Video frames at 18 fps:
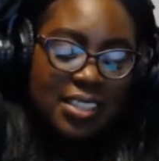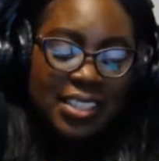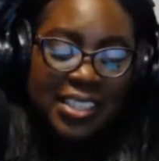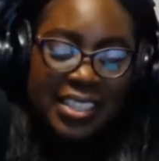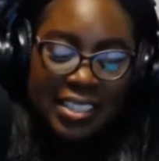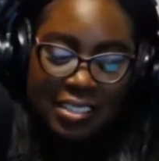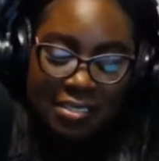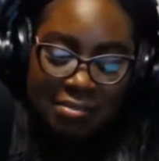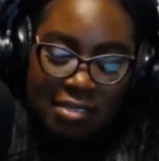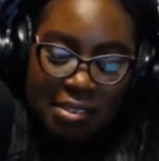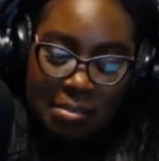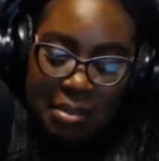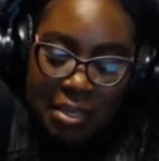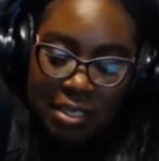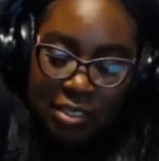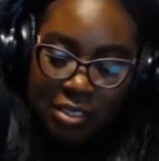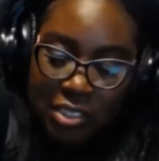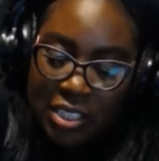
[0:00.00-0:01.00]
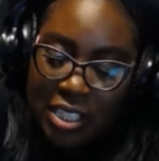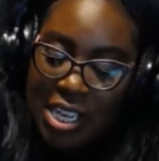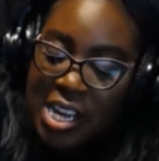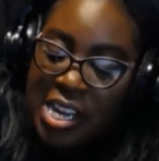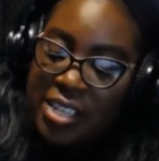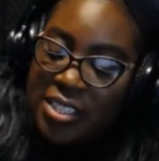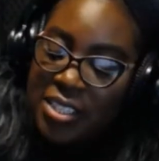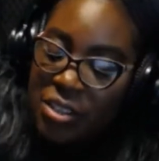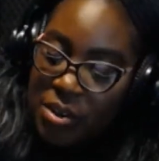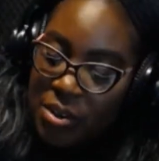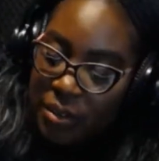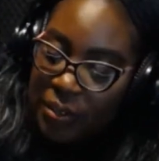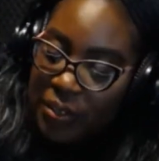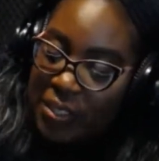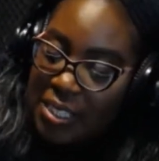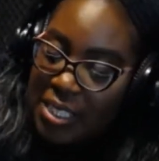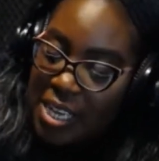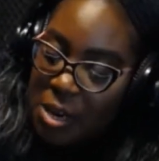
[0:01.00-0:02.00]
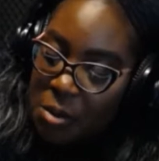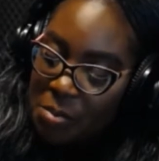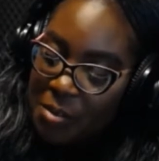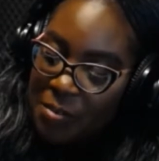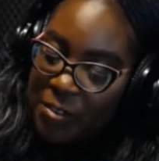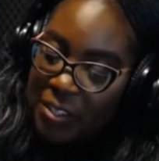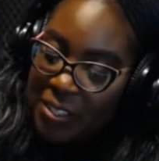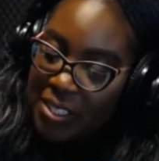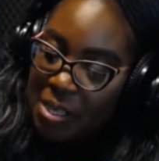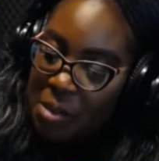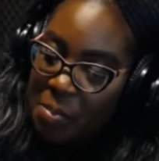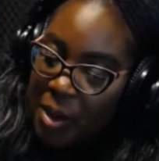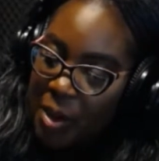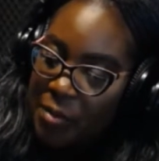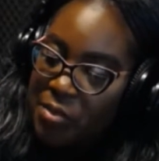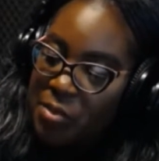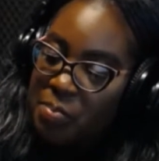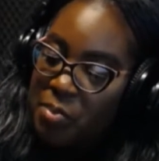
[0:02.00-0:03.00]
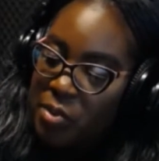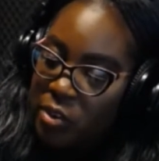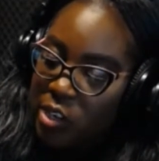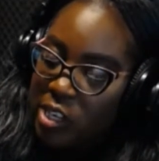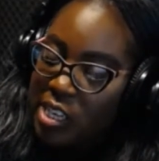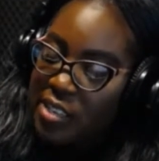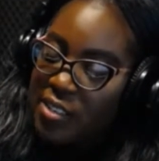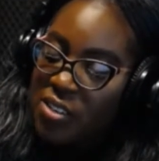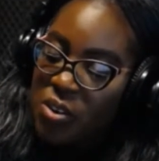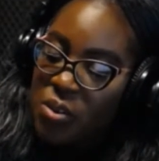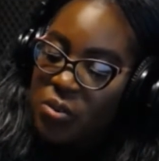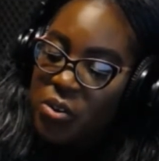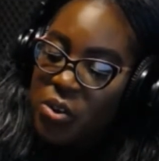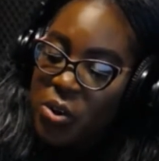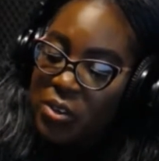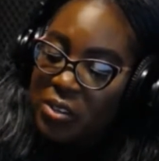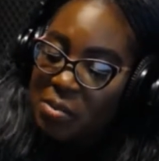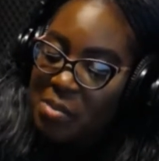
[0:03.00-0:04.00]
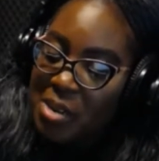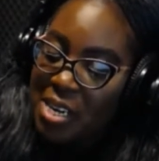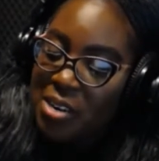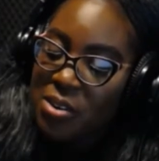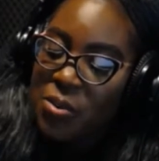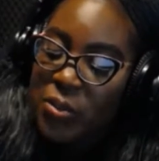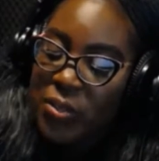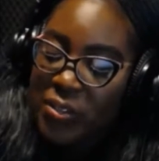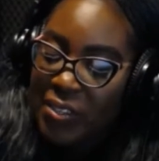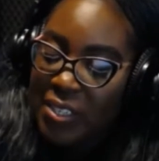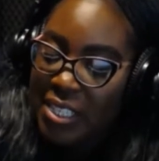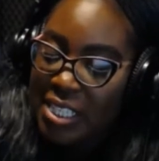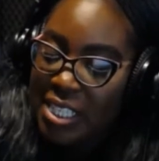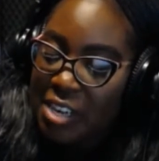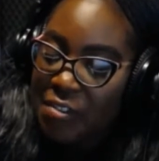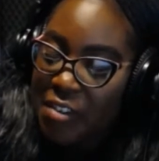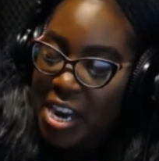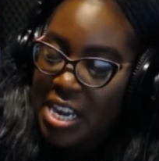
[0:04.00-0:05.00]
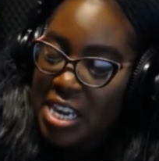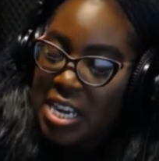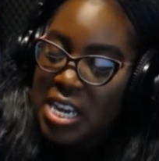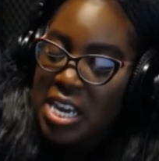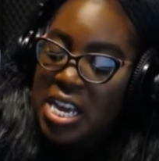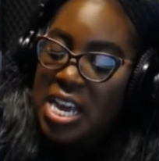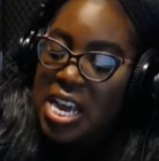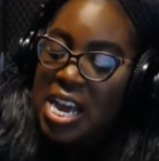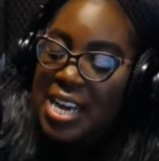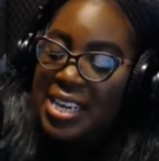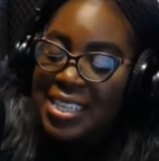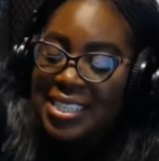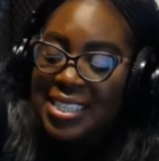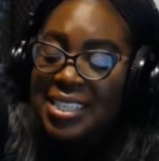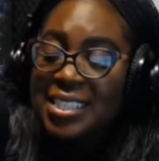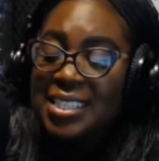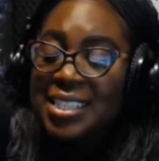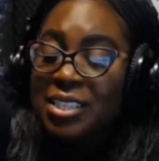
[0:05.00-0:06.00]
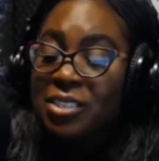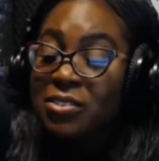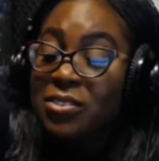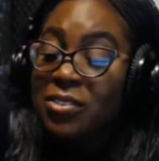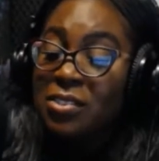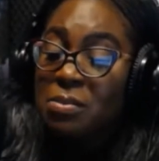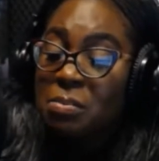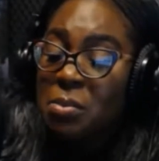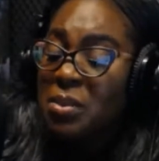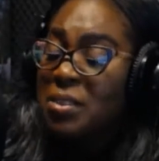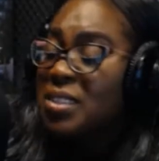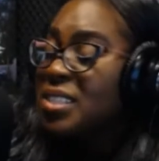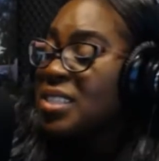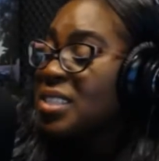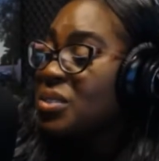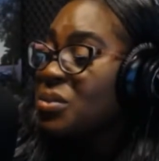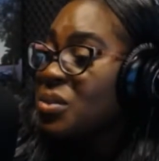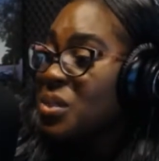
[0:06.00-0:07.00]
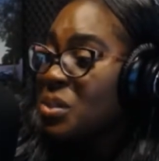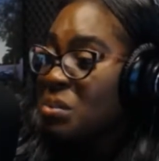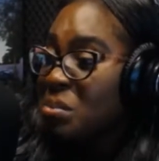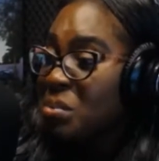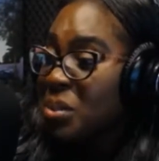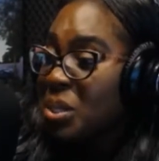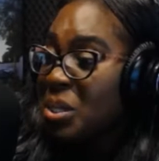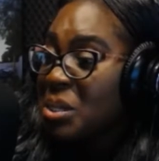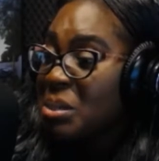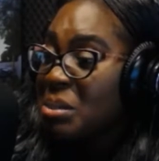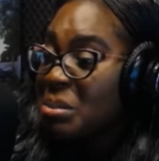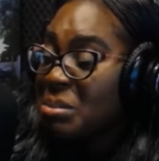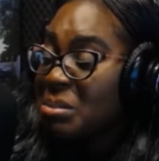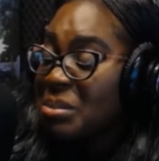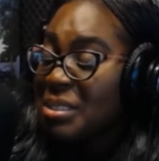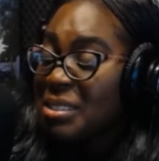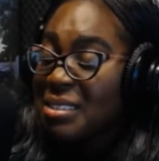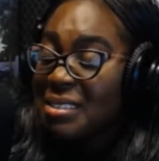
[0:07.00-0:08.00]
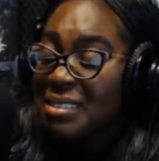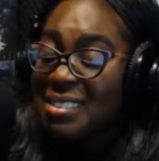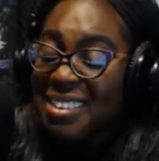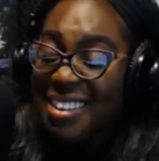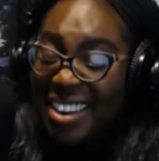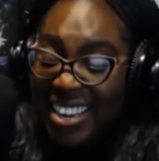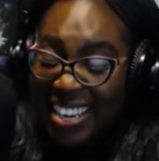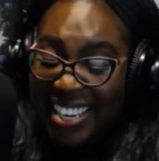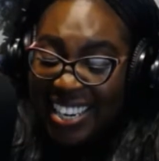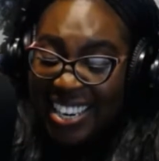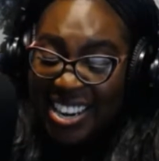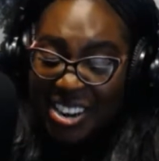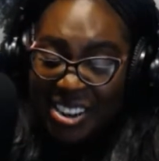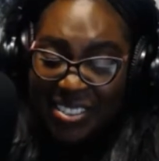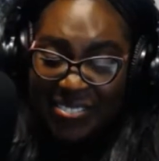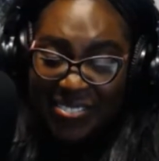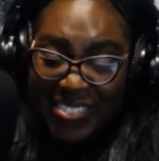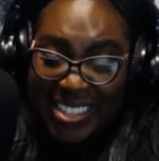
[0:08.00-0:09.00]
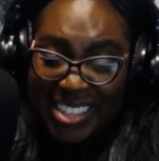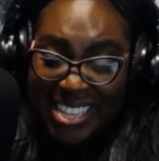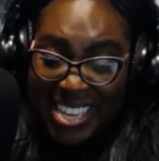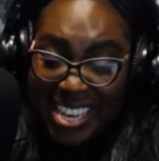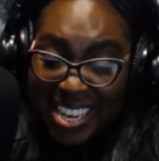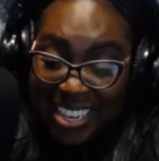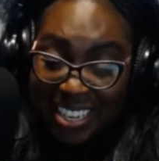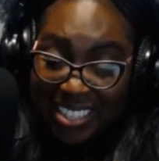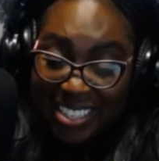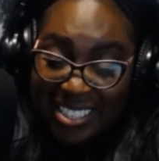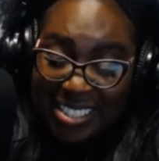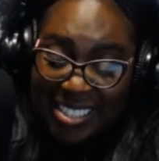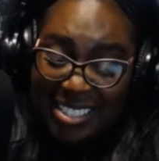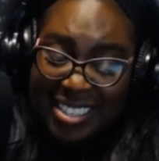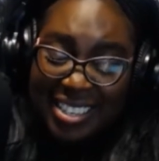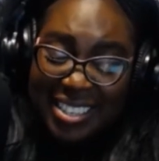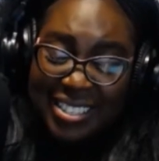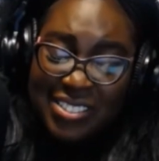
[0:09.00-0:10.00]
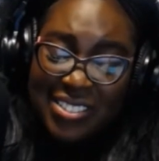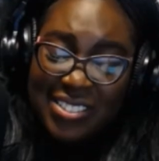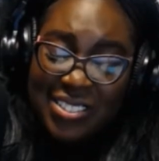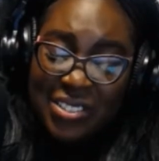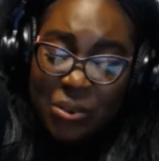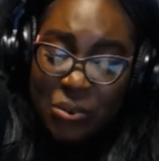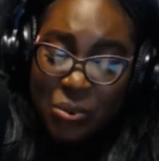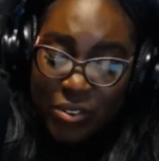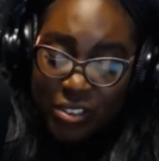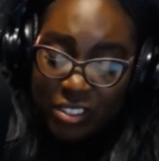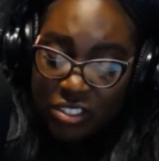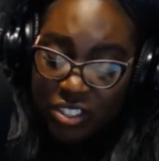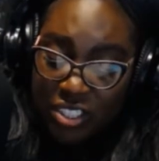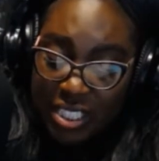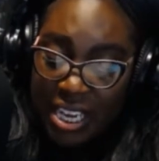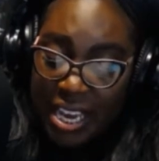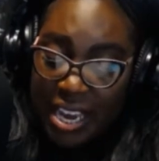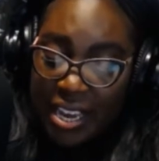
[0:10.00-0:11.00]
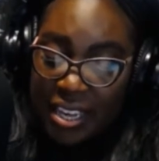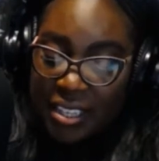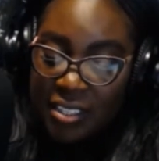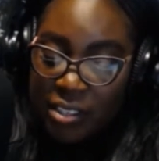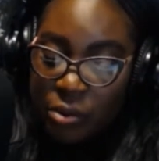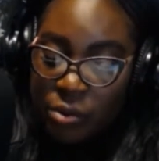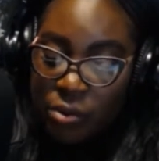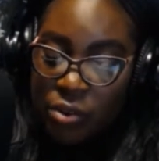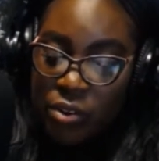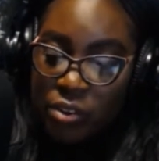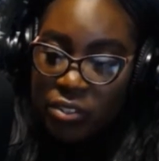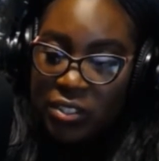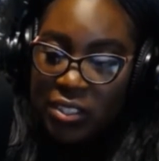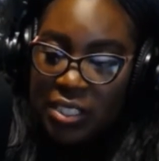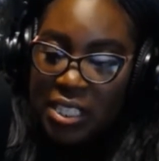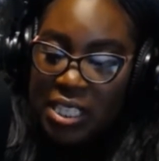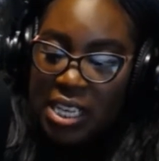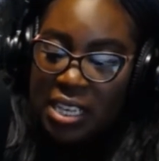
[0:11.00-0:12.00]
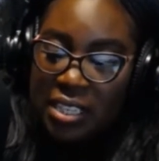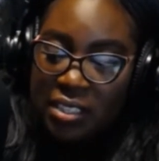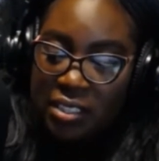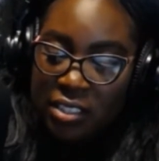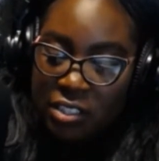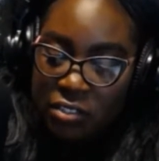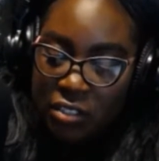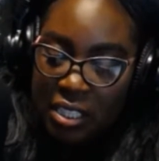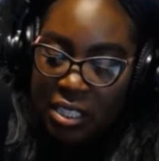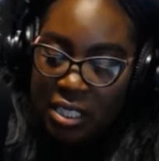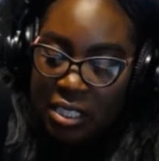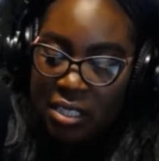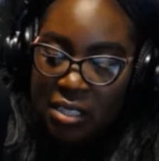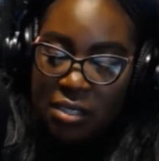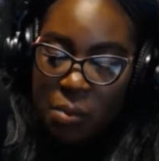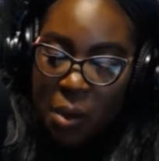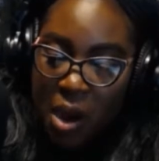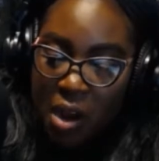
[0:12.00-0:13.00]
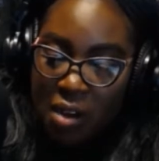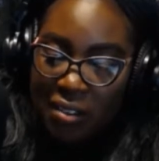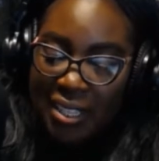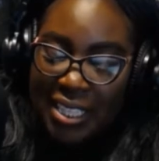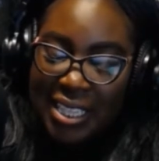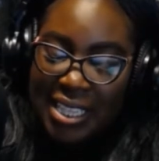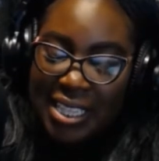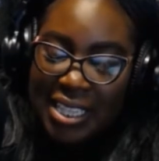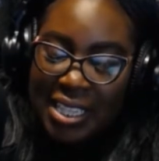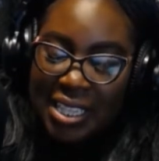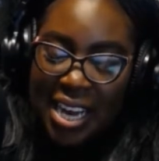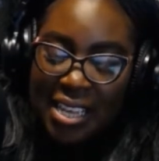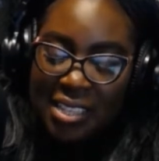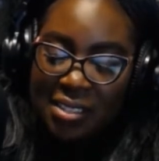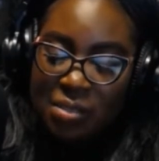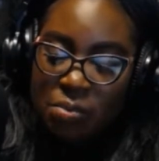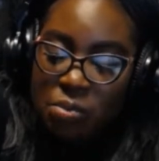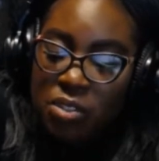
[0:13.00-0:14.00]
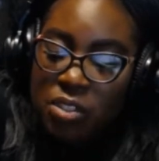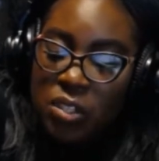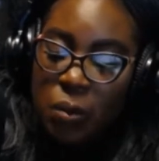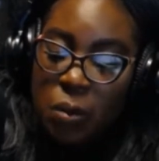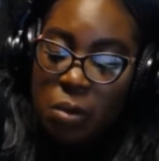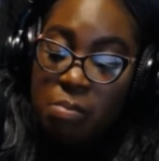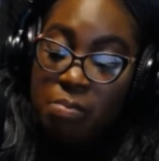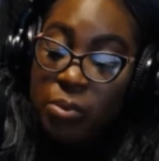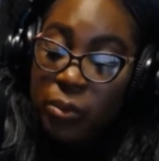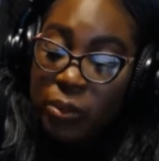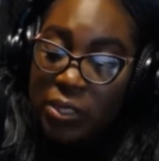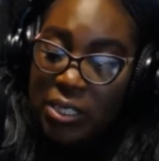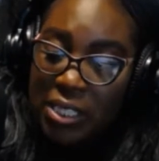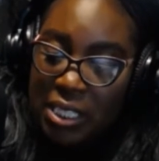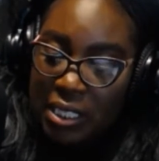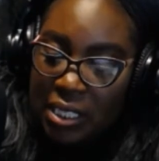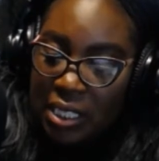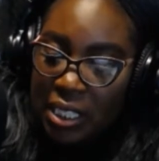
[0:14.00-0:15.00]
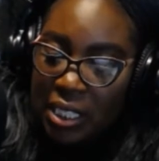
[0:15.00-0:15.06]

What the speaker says: It's rubbish. So, tell me first about the book. It's called God Made All Things Great, and it's a children's book. It's so super cute. I love this. It's so gorgeous. It's so gorgeously illustrated as well, and that's what's so important.